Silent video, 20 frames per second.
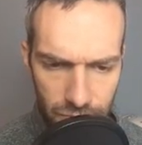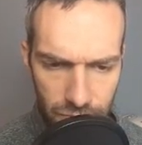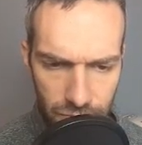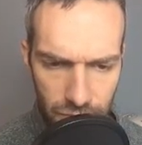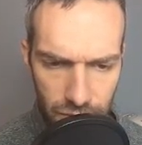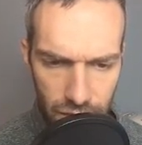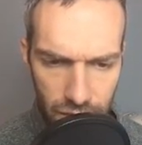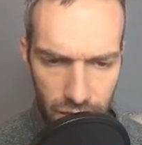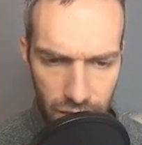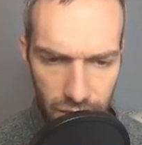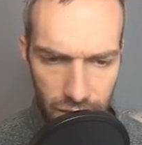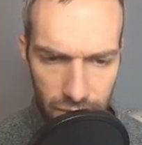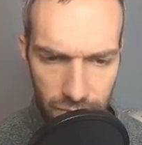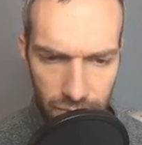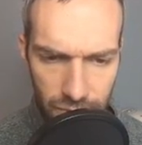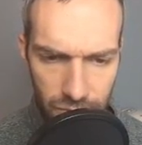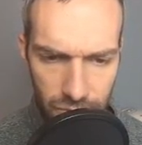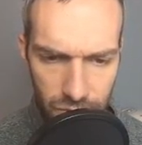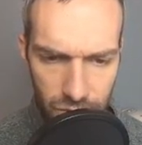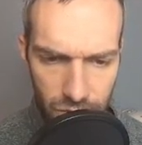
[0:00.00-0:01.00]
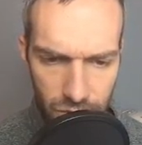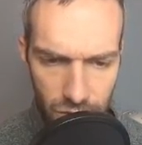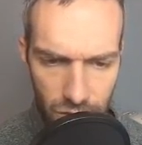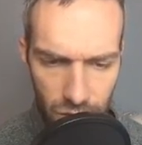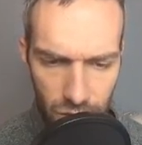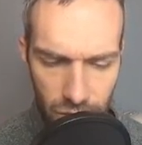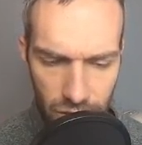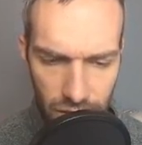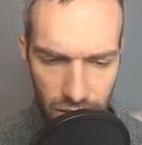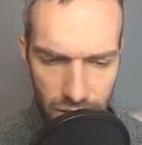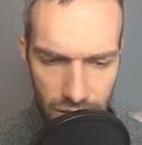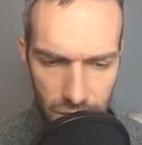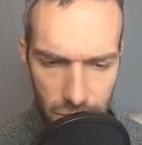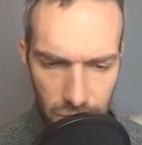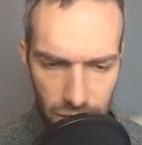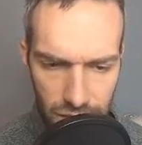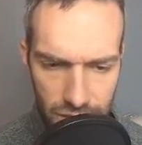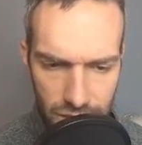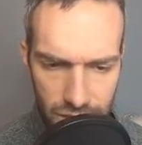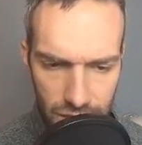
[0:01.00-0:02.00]
here. So getting to the
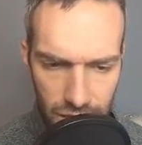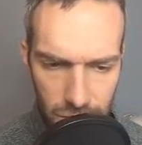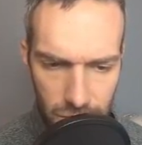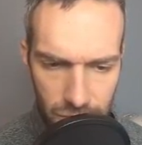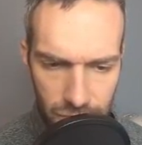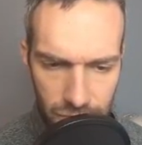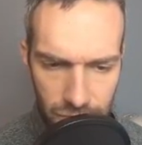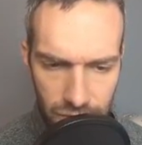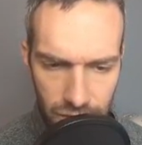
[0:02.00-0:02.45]
Body Slam.